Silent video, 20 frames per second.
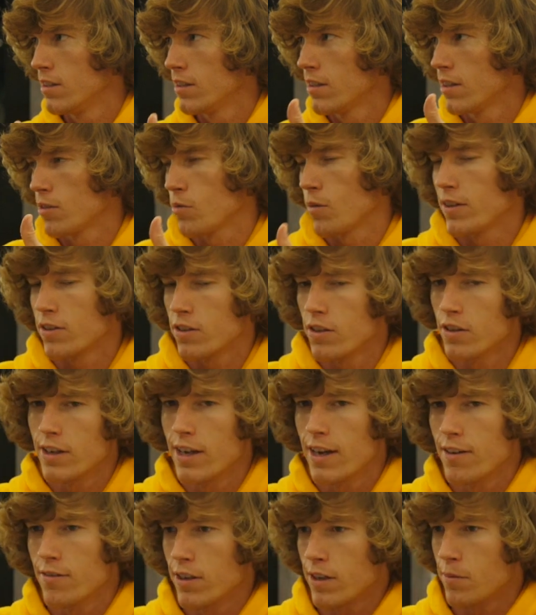That's why it's good to
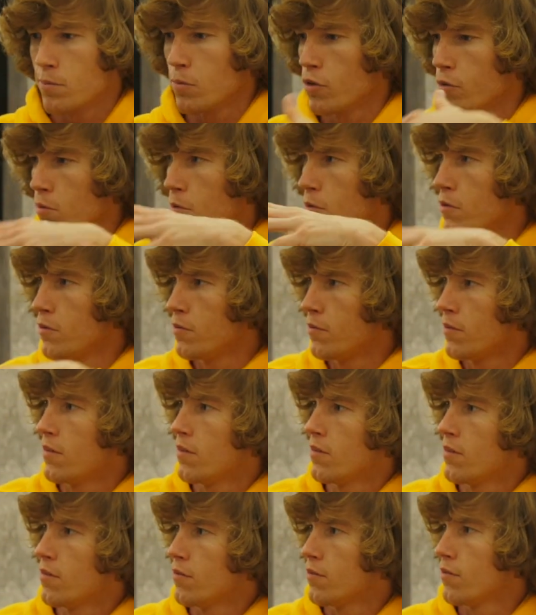have like multiple
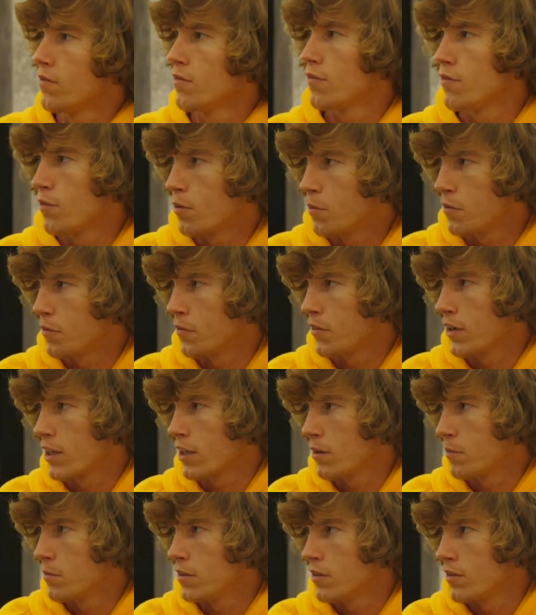forms of
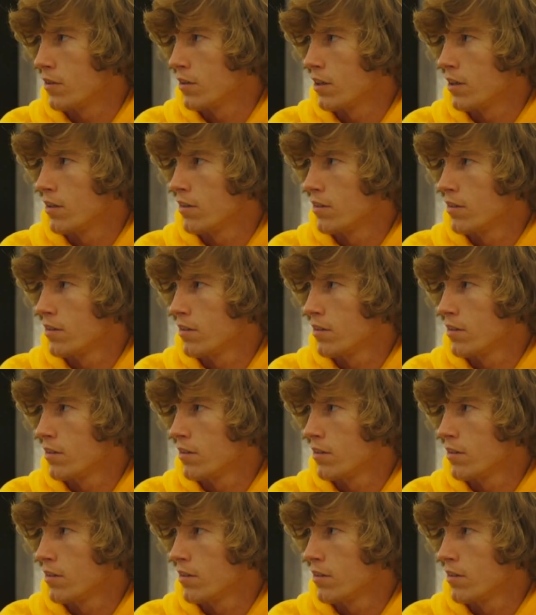income too, you know?